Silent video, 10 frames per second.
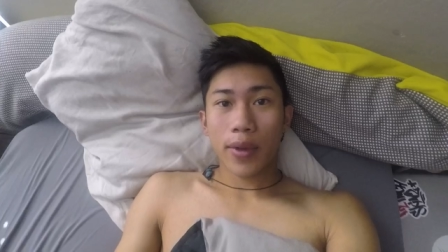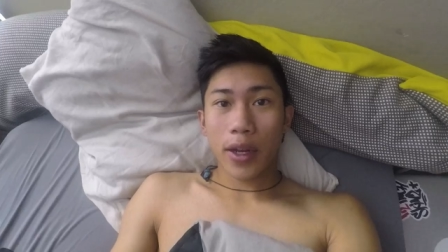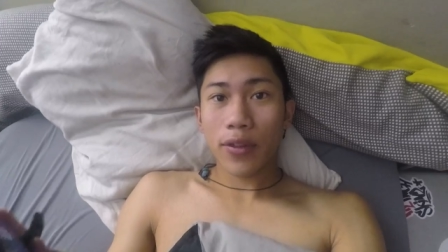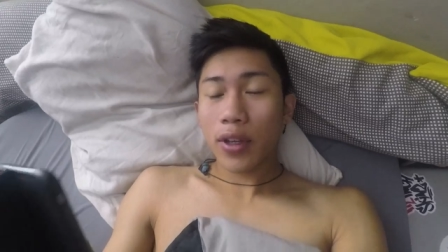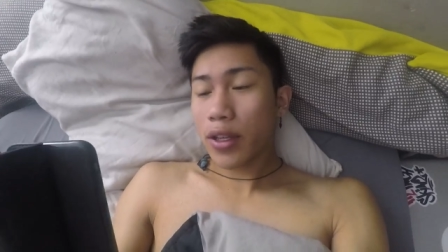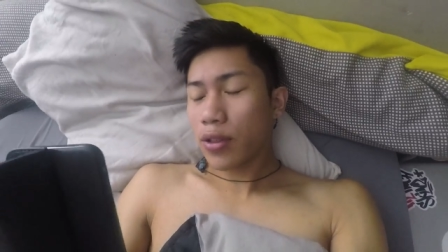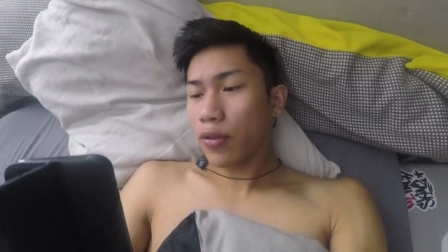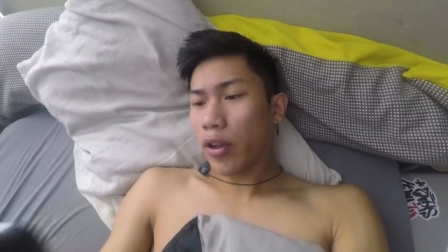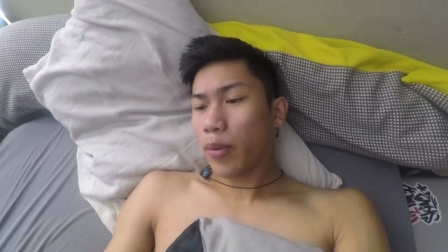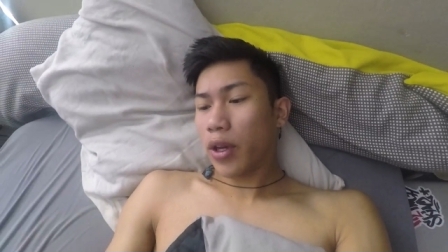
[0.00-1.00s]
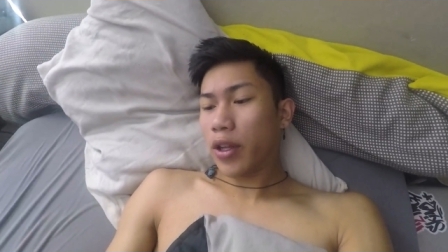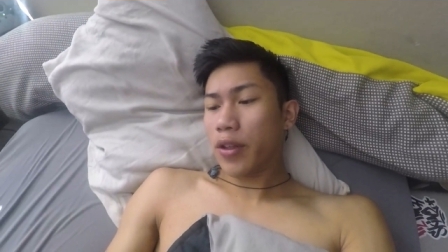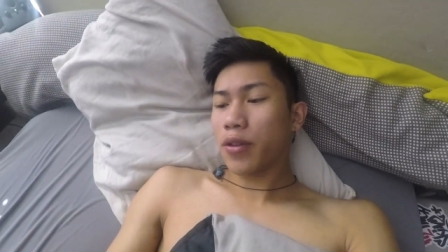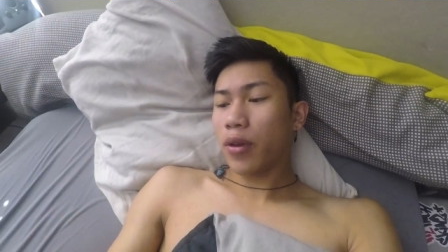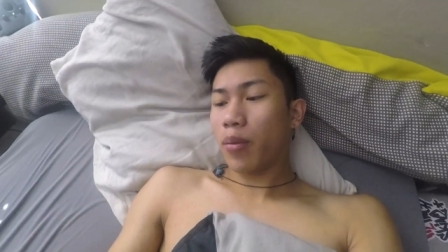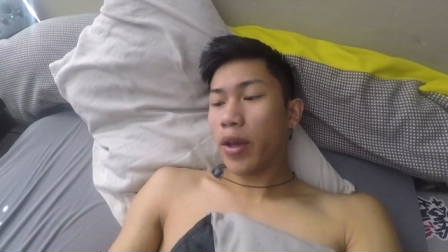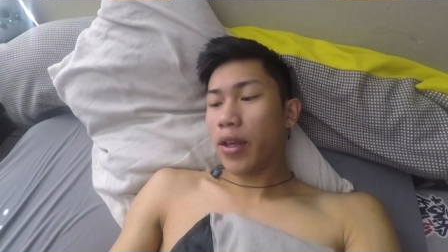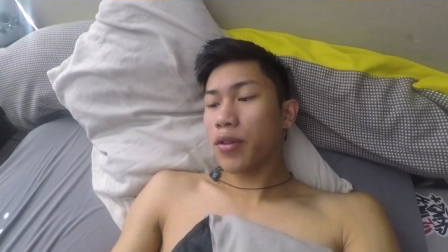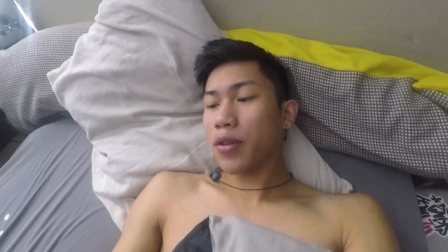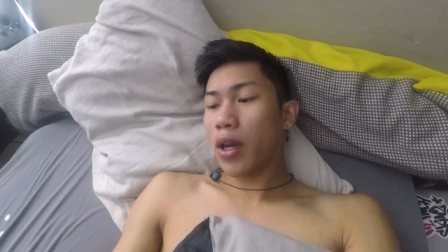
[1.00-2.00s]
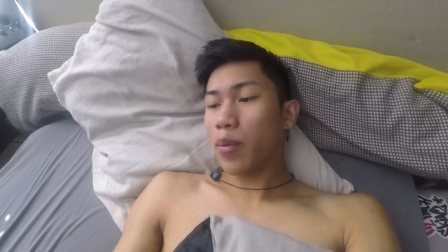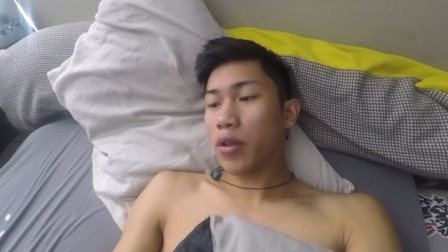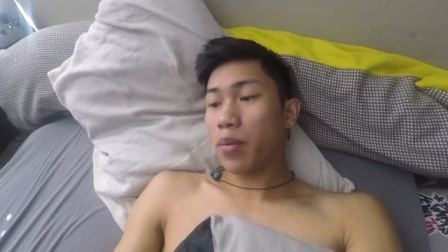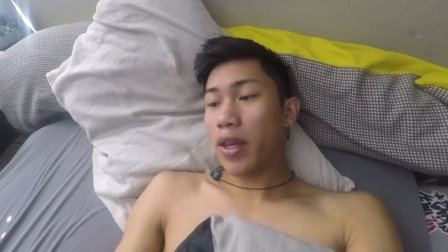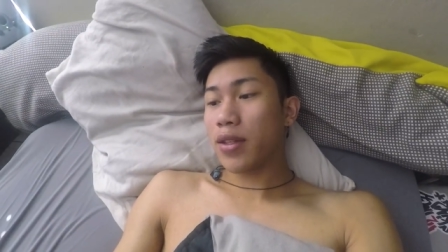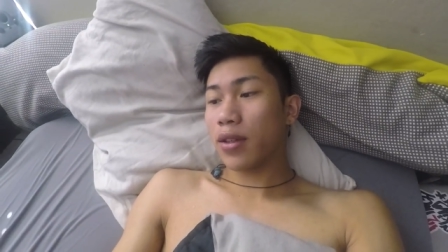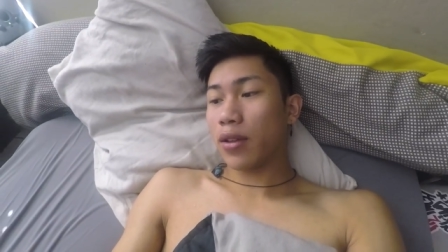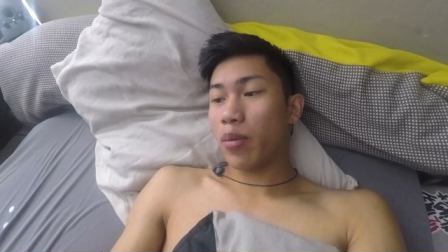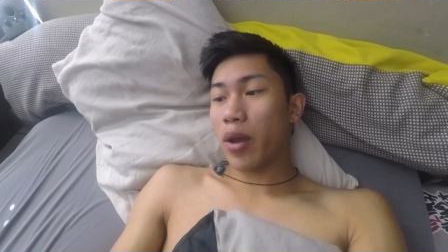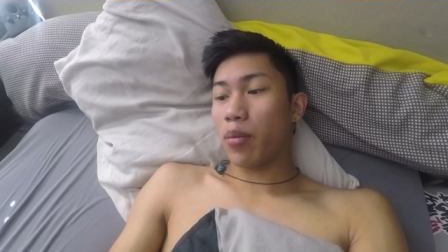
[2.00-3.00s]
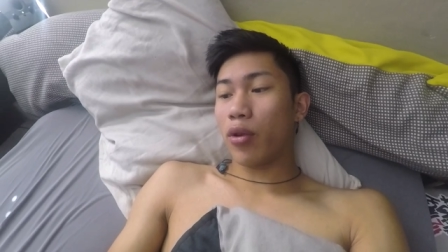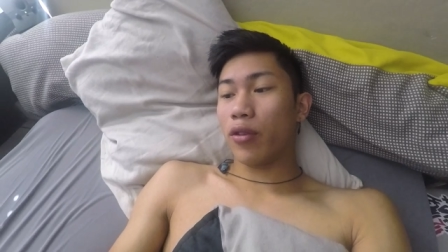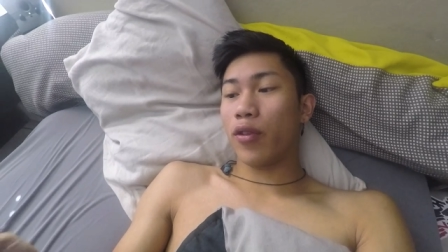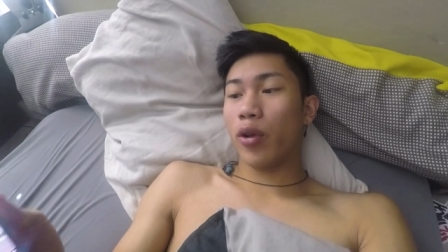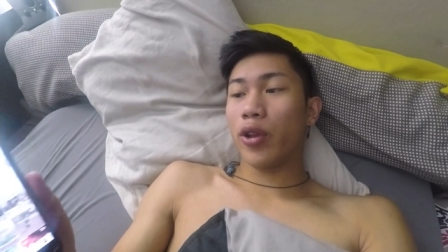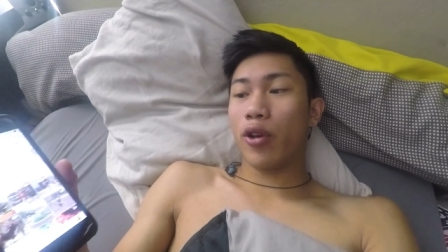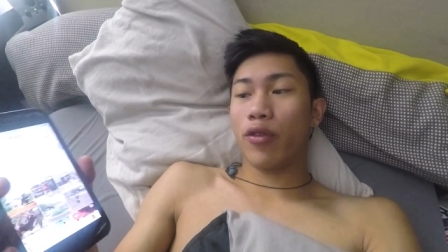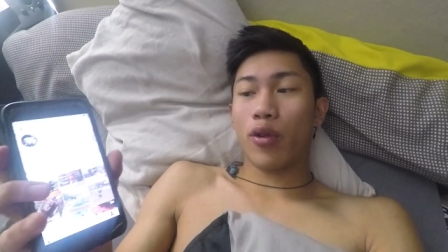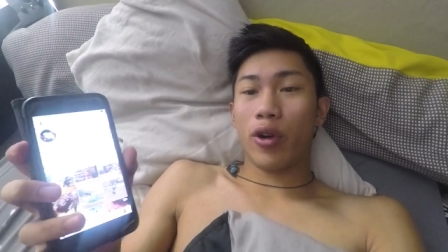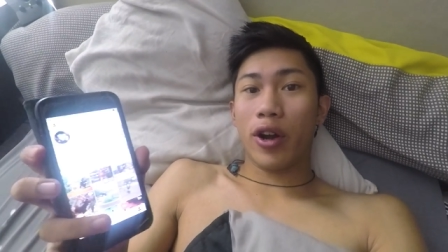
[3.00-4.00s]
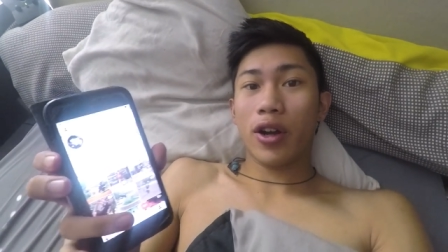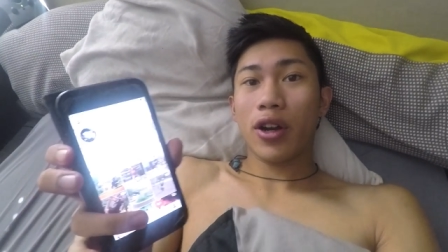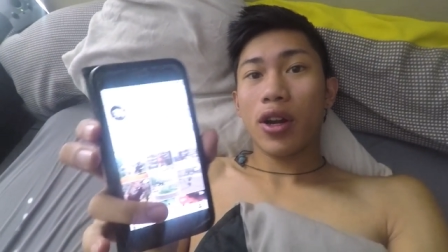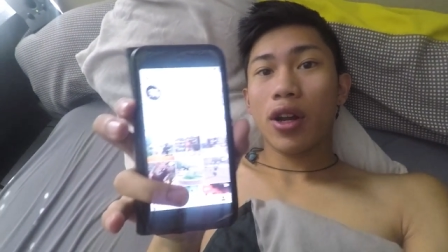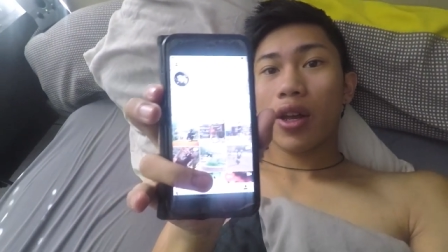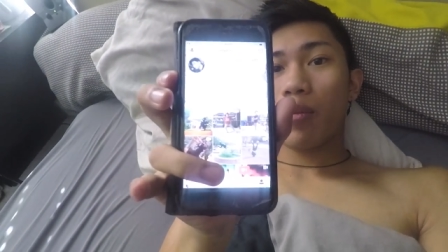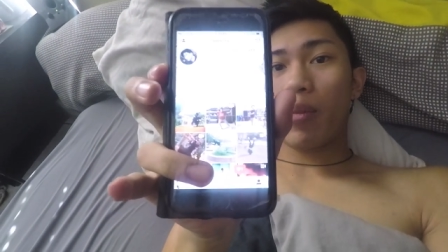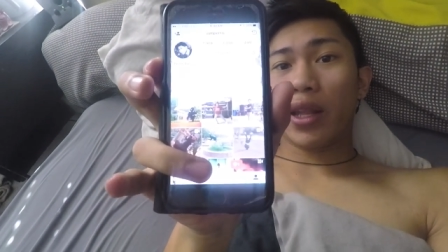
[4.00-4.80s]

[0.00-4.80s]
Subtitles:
And if you guys don't follow me on Instagram, my Instagram is basically my portfolio for my